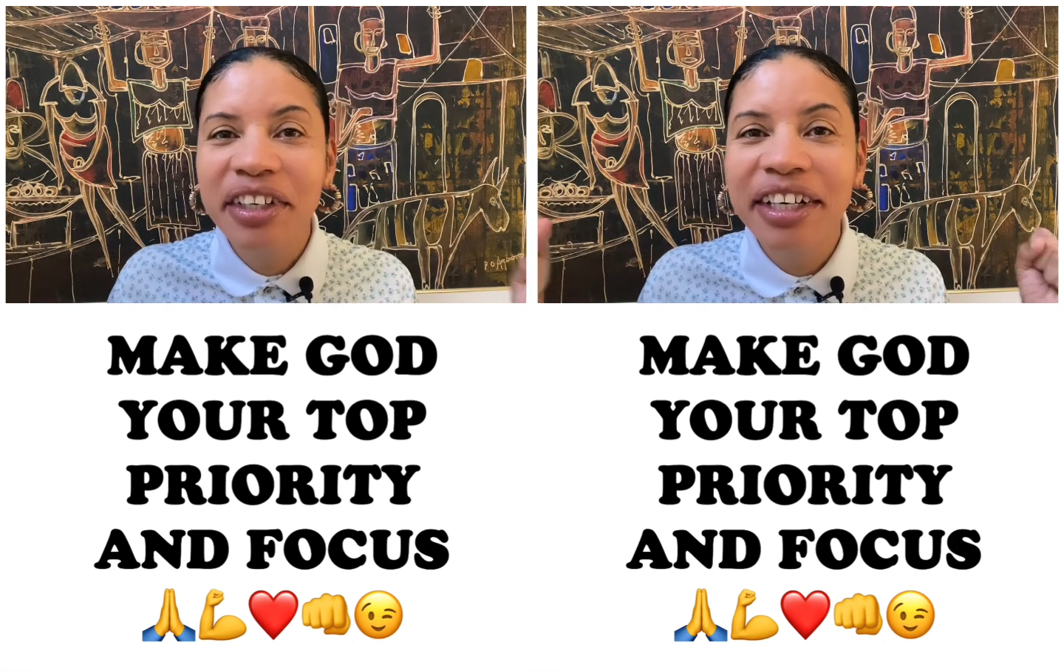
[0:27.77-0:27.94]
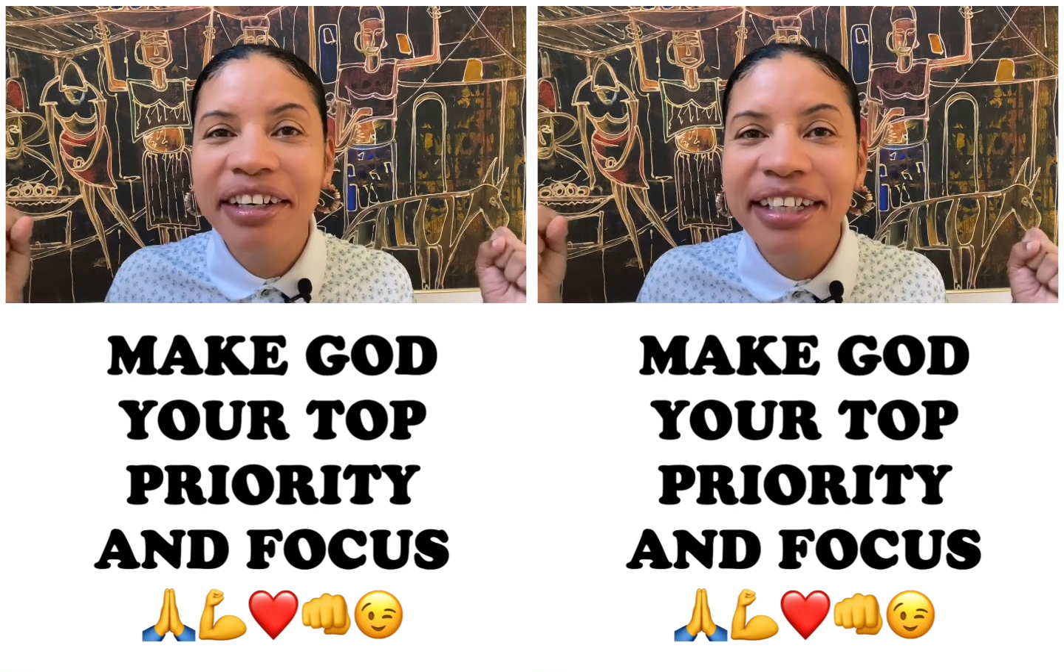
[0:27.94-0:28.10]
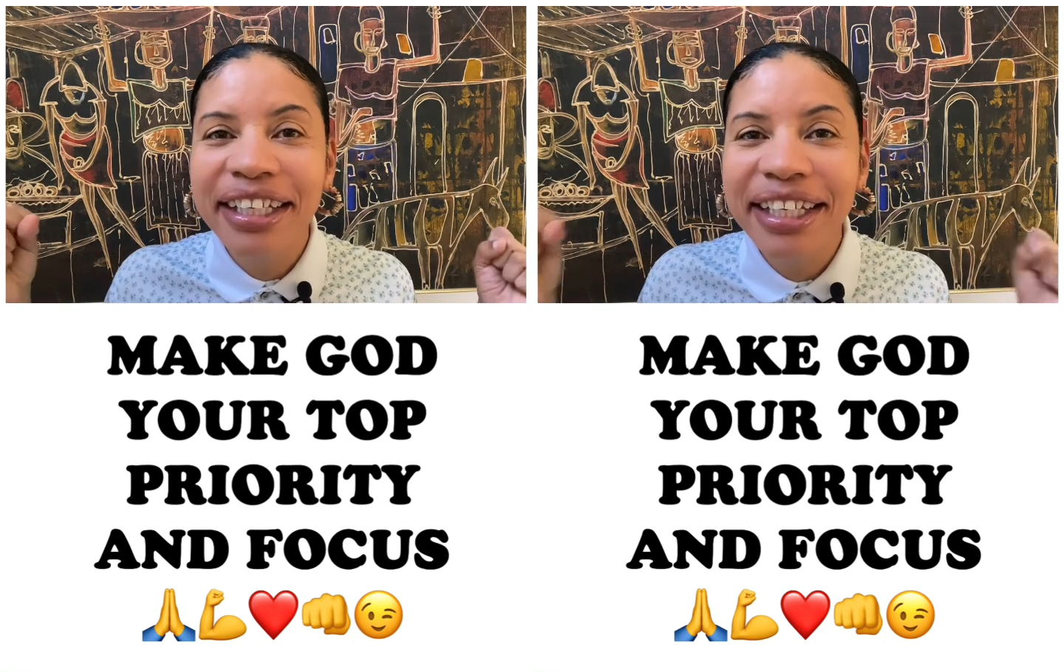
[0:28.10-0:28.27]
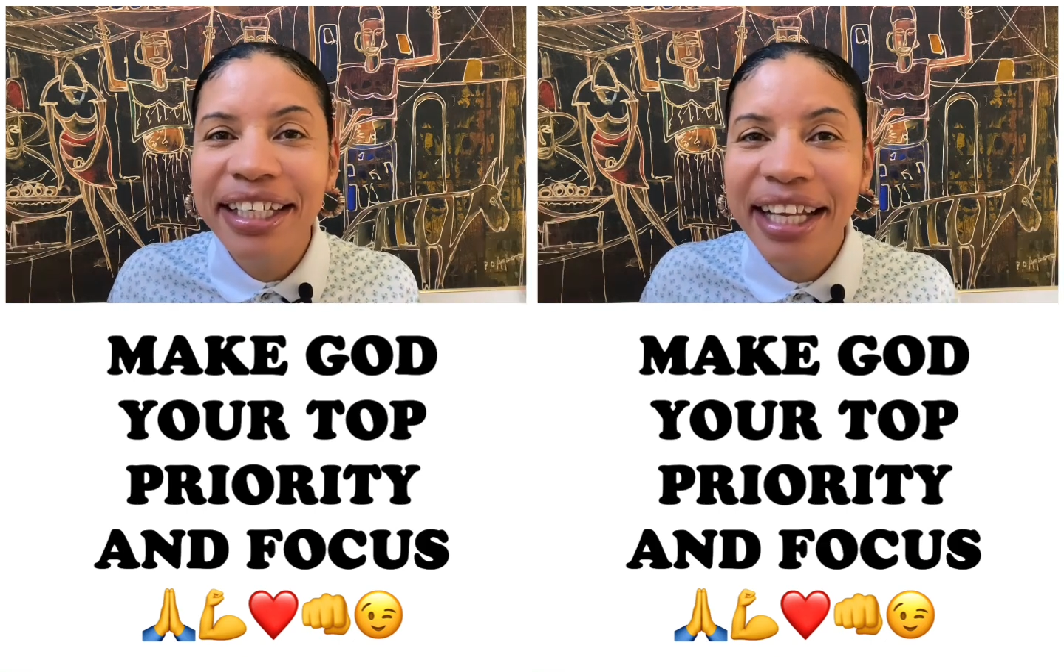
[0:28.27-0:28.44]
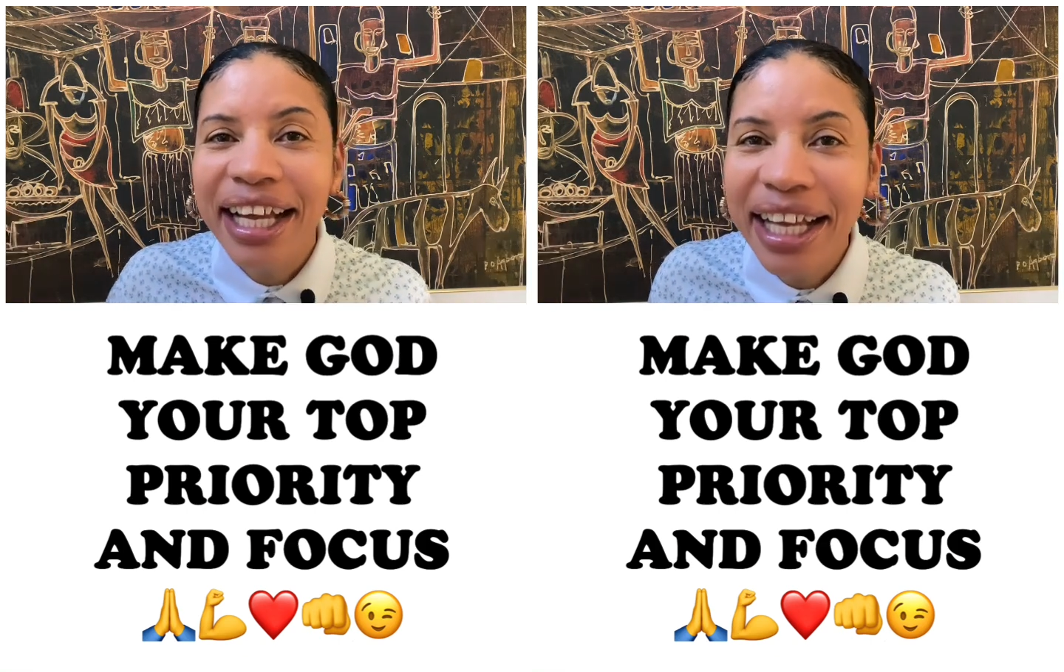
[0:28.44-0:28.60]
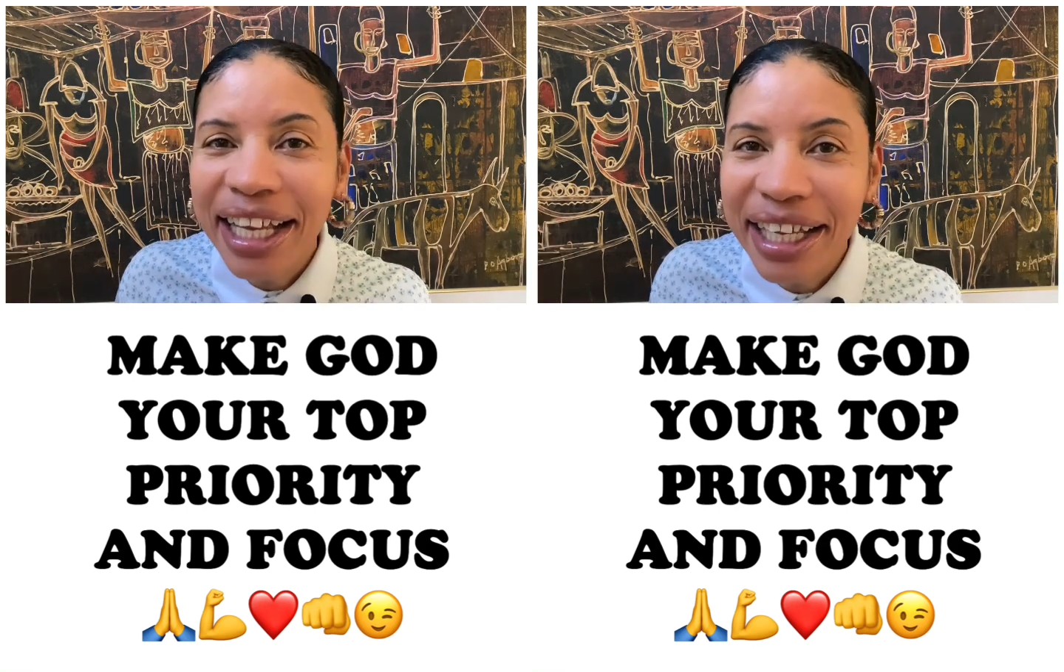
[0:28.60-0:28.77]
your
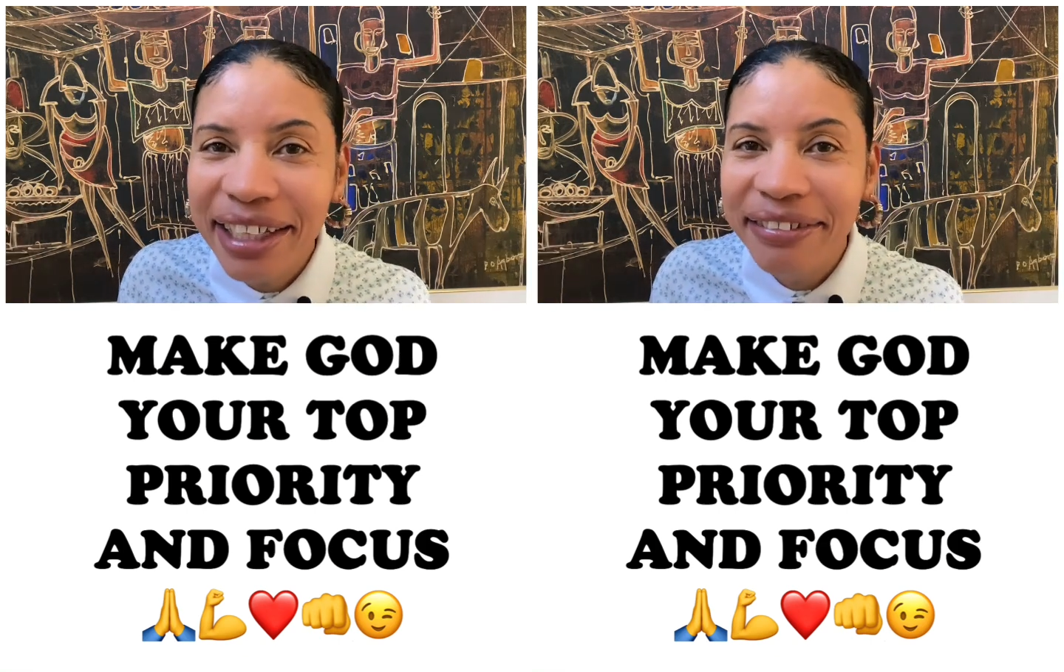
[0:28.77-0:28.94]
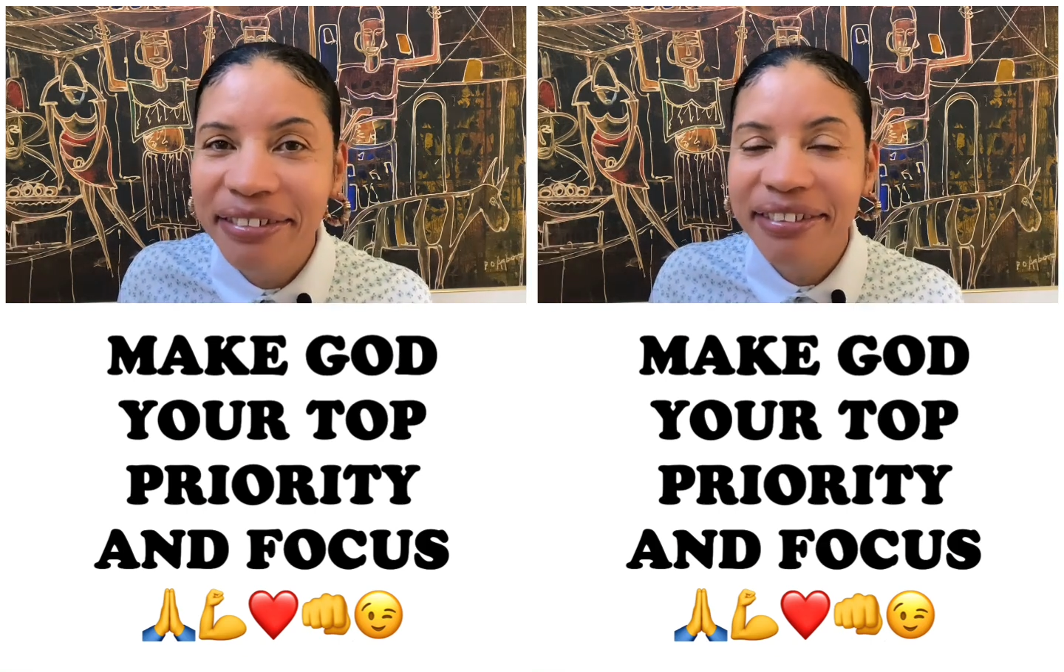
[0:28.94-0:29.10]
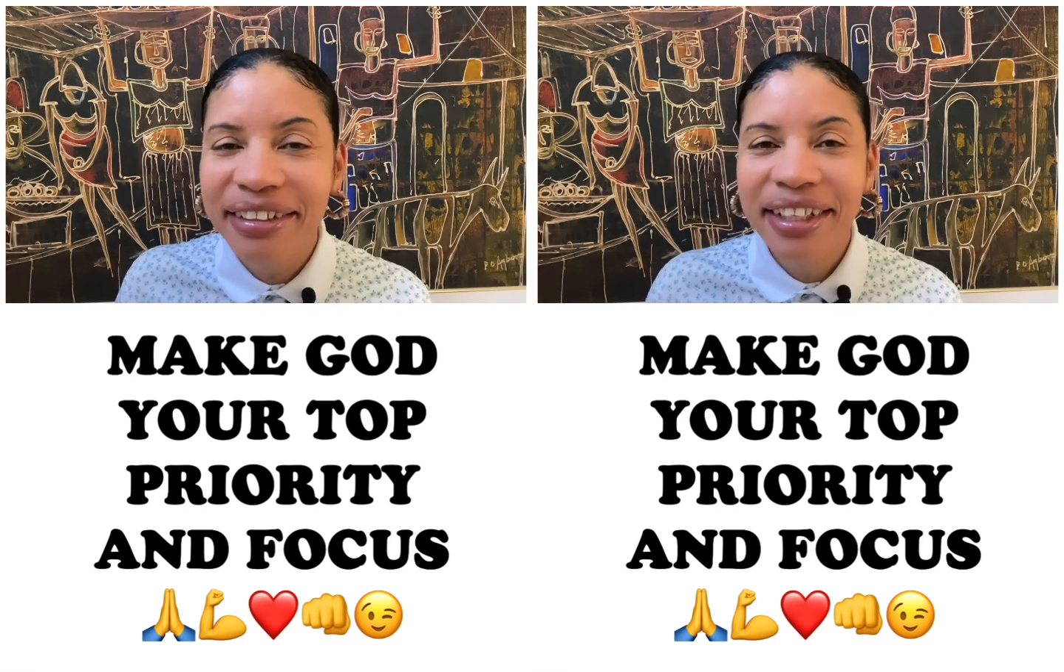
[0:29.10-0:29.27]
life.